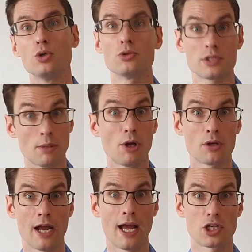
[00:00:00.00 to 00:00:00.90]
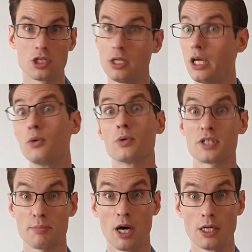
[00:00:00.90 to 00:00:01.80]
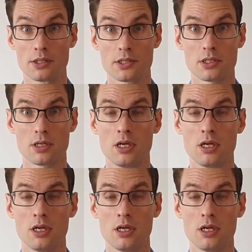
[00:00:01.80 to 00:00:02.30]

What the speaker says: some other action in response.